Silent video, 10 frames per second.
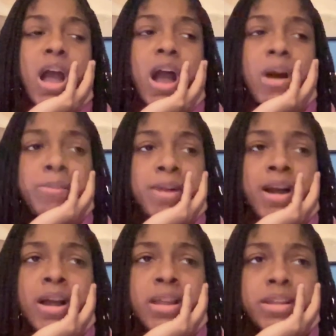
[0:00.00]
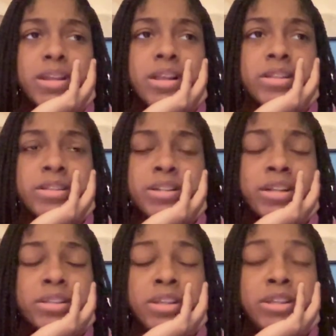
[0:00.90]
I'm like, it's
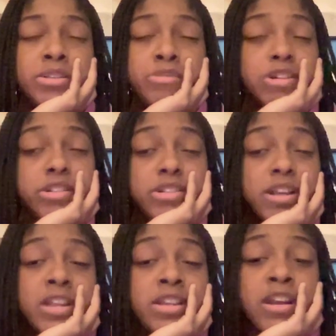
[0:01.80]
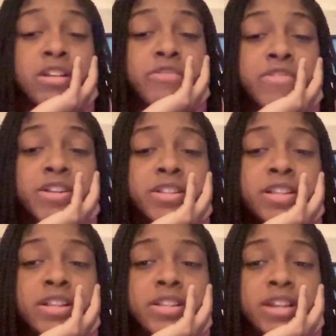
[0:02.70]
nothing you can say that'll fix
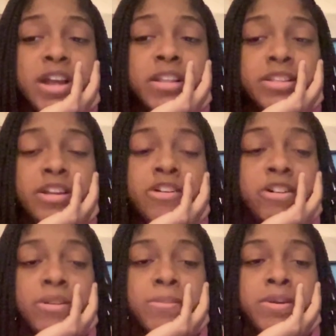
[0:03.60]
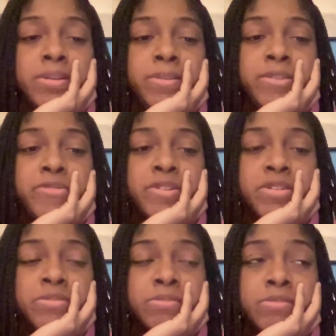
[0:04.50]
this. Like, they're gonna bully me for
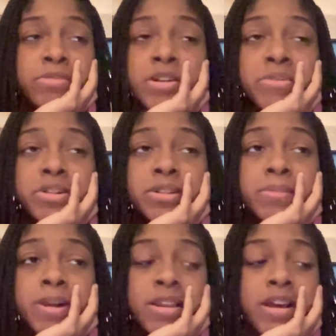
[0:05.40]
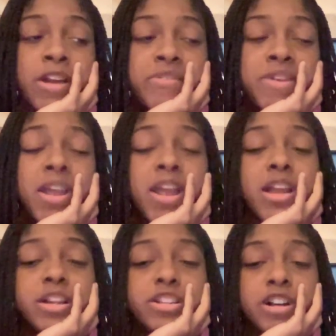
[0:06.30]
the rest of my life,
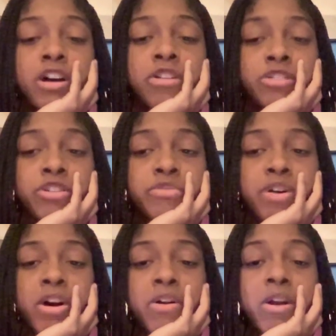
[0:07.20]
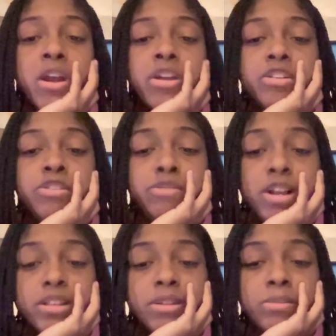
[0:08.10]
and it's all your fault. You
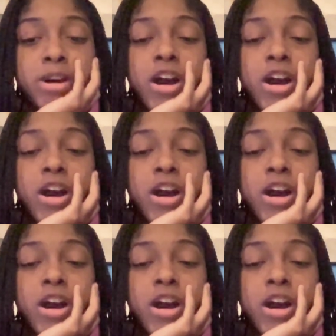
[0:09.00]
let them know